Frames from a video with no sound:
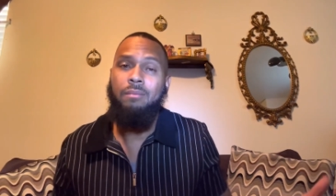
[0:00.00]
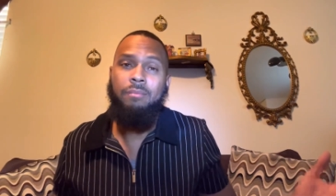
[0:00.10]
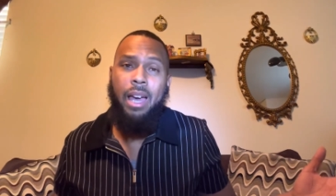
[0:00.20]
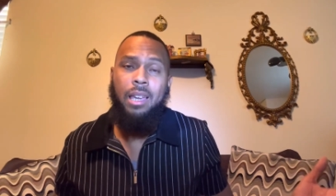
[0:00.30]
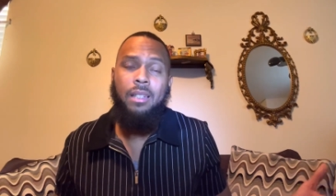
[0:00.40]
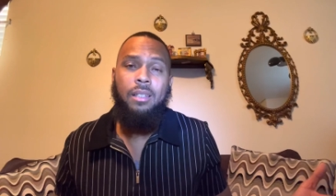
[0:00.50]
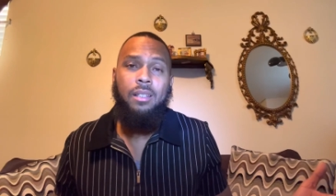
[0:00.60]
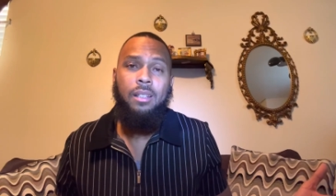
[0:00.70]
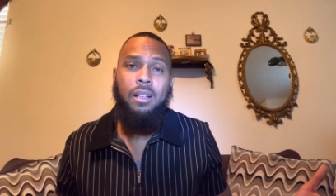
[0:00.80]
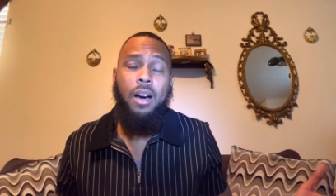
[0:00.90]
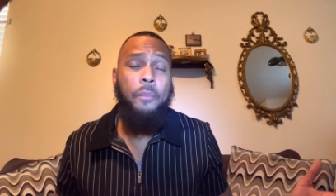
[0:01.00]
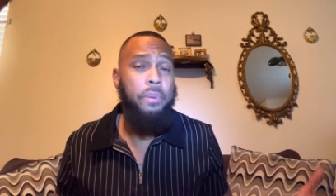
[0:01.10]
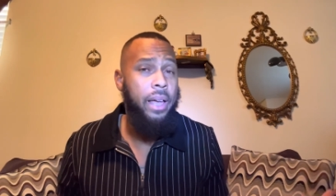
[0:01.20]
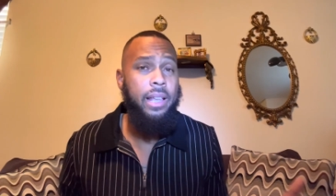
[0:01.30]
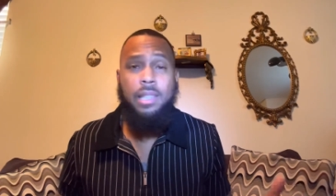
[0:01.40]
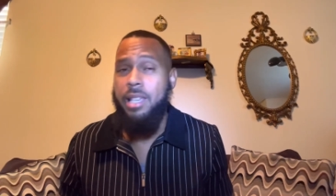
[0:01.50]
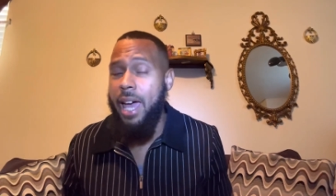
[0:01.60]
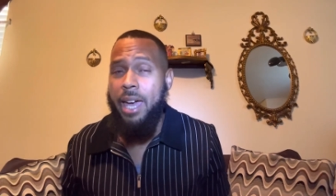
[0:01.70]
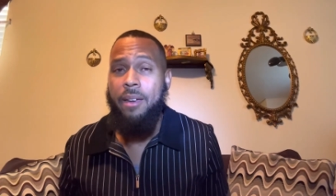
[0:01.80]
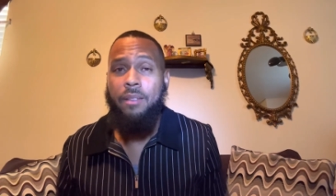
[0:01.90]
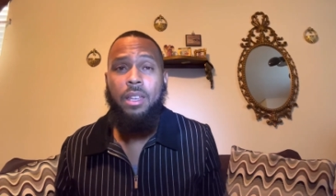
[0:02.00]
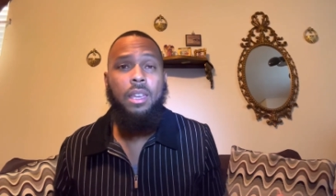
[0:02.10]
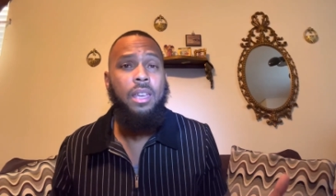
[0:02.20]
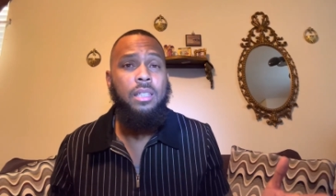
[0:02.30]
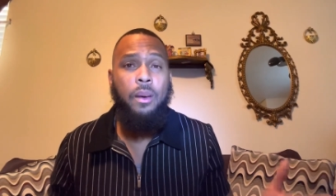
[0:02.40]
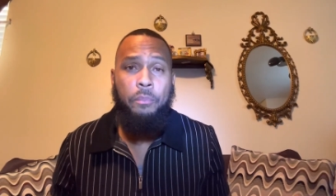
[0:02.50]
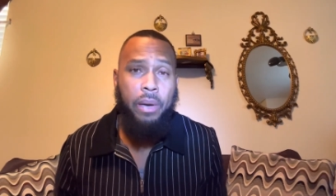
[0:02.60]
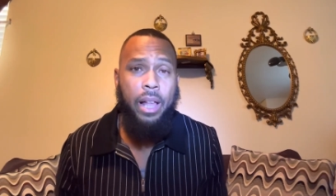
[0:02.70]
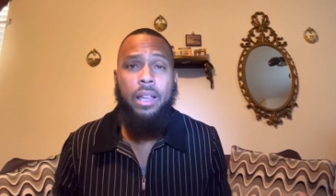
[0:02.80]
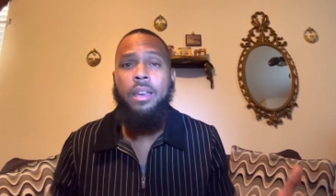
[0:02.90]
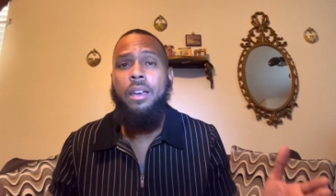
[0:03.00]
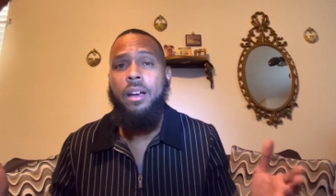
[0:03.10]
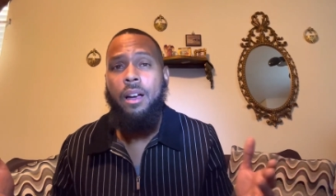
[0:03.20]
Hey, a penny saved is a penny